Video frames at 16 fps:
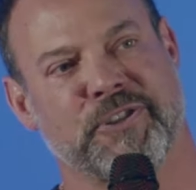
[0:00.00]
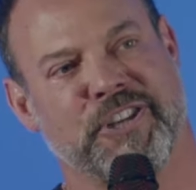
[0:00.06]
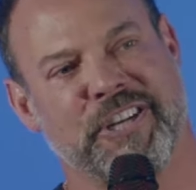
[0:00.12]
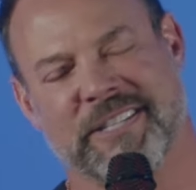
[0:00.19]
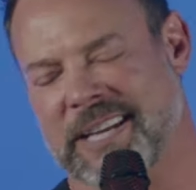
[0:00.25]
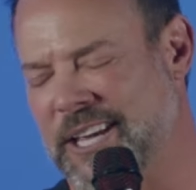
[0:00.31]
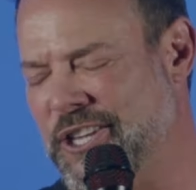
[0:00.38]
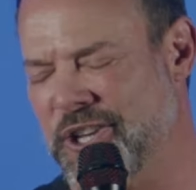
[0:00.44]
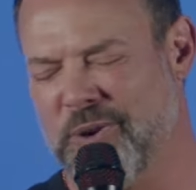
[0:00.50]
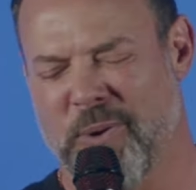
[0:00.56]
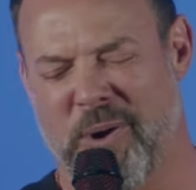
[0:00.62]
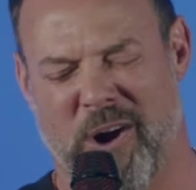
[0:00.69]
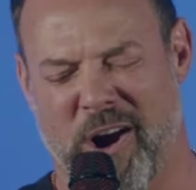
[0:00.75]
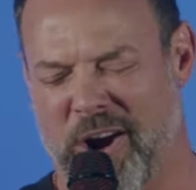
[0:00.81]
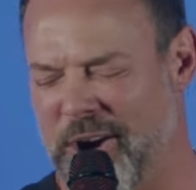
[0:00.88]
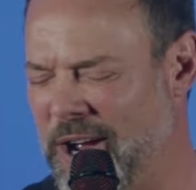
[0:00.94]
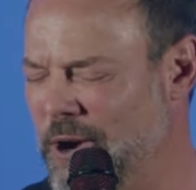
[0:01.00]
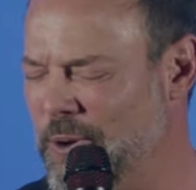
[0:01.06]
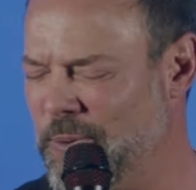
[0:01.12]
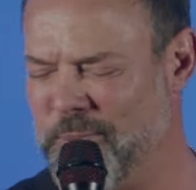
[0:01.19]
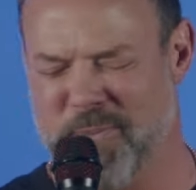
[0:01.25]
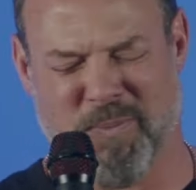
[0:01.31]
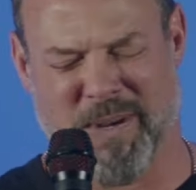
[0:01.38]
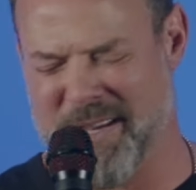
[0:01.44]
She's like, You are a,
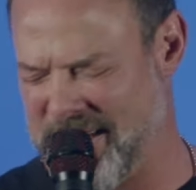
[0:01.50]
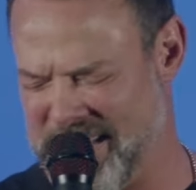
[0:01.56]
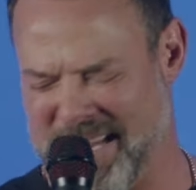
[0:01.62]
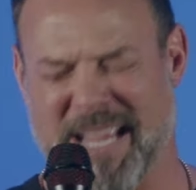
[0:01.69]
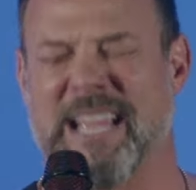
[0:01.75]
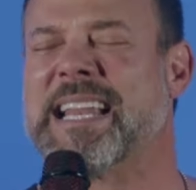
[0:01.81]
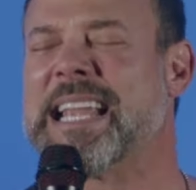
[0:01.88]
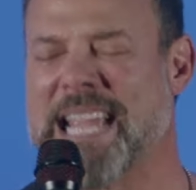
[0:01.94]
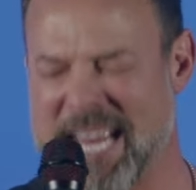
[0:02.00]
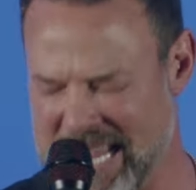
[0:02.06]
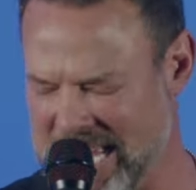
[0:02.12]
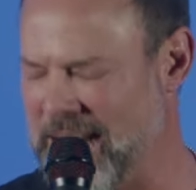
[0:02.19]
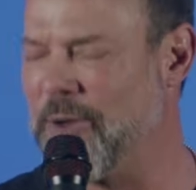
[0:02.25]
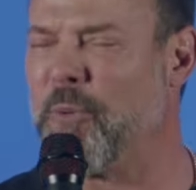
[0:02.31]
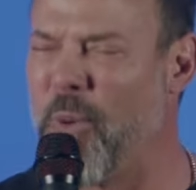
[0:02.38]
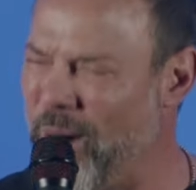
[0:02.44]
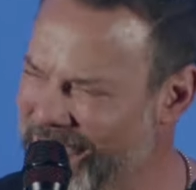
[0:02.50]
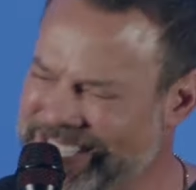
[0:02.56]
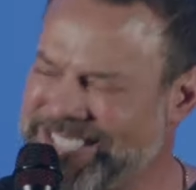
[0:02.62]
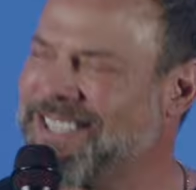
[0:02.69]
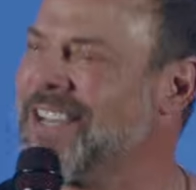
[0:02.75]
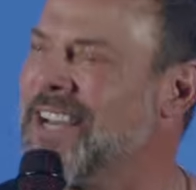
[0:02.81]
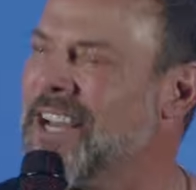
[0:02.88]
an idiot. What?